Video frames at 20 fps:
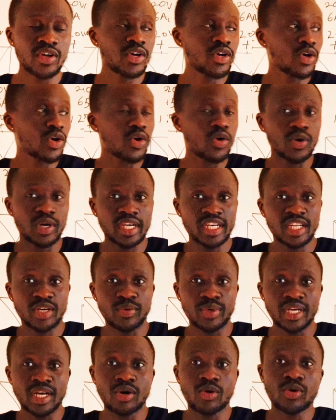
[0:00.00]
or
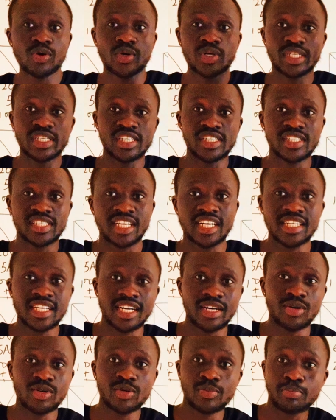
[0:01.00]
anywhere or in the
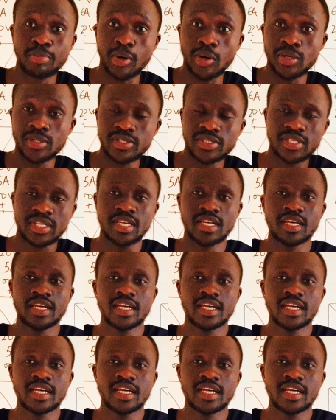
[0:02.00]
standalone poles,